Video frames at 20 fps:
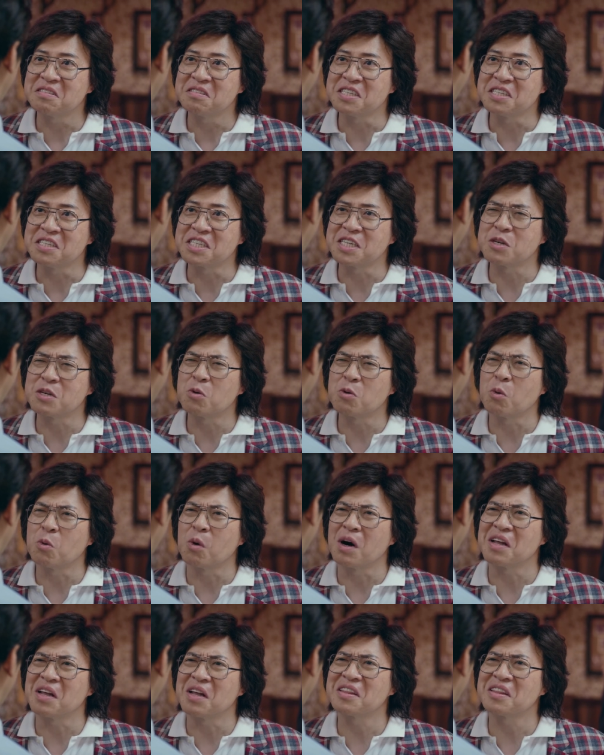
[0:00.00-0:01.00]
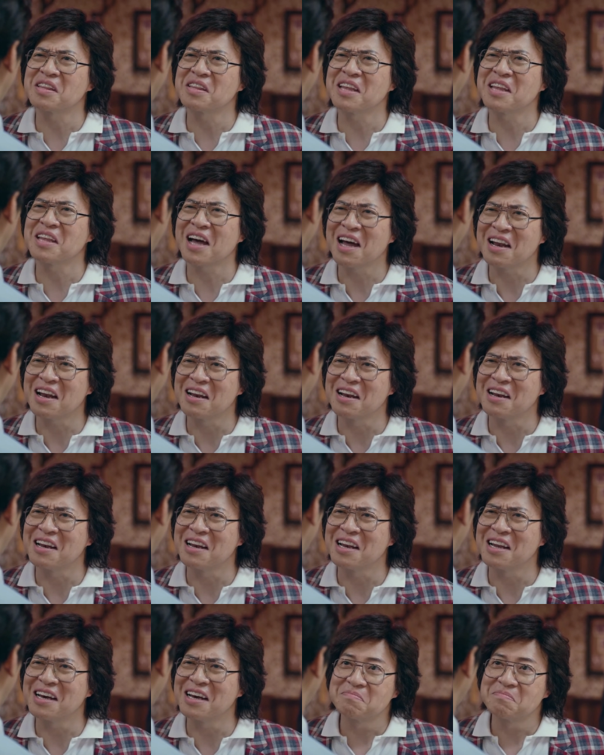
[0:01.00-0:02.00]
you cannot cook alone.
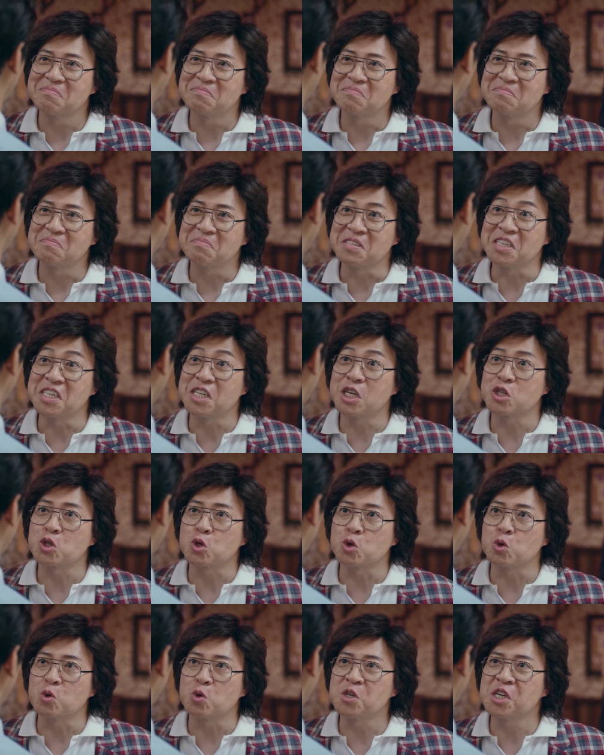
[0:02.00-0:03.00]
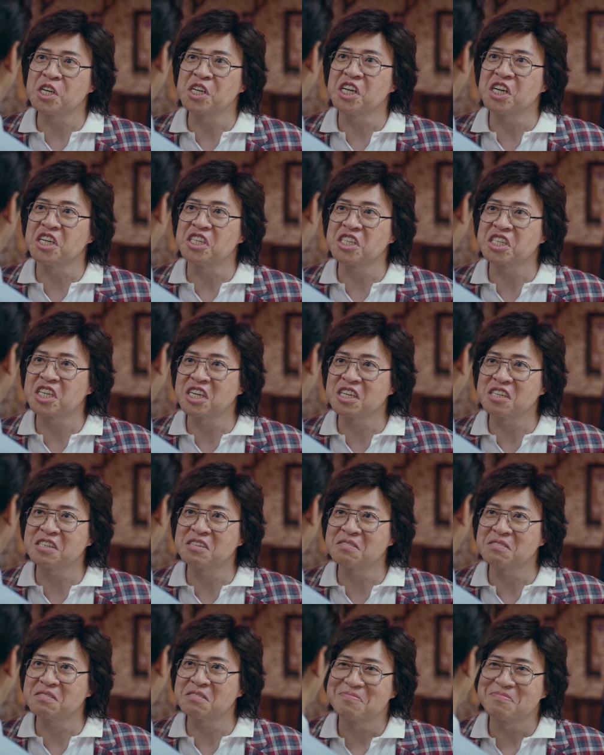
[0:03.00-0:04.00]
Your partner's presence is
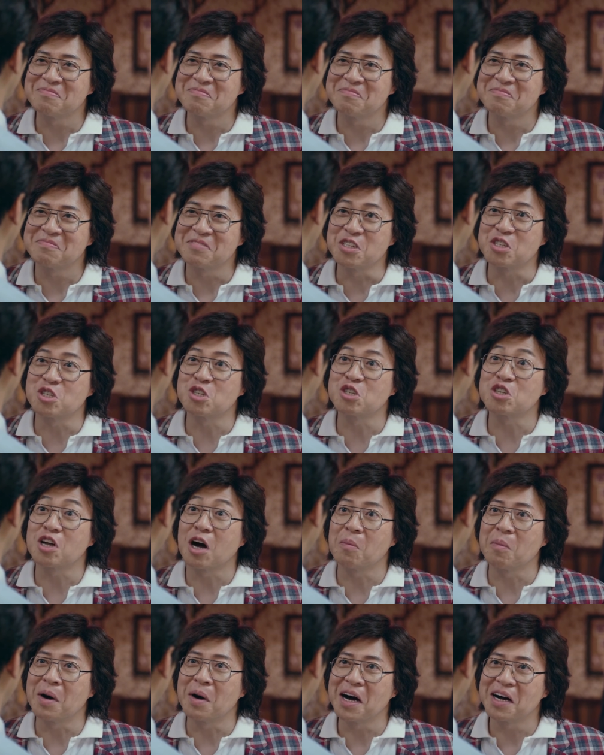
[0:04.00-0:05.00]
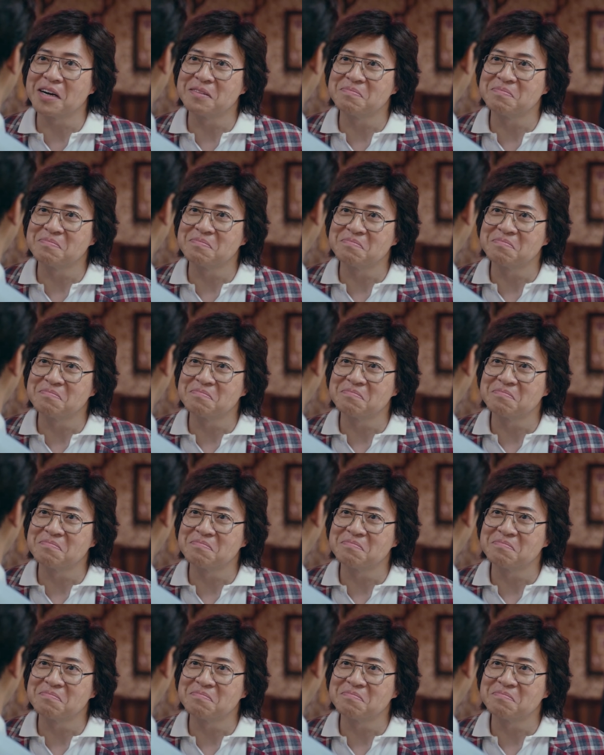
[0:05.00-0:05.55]
essential. Will you accompany your